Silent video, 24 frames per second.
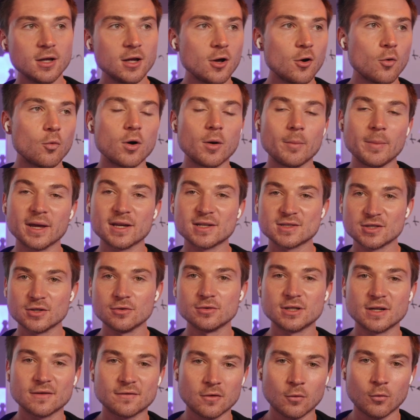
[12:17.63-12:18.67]
What makes you
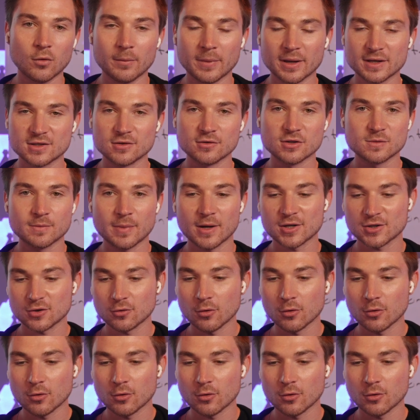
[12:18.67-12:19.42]
different? What makes you special?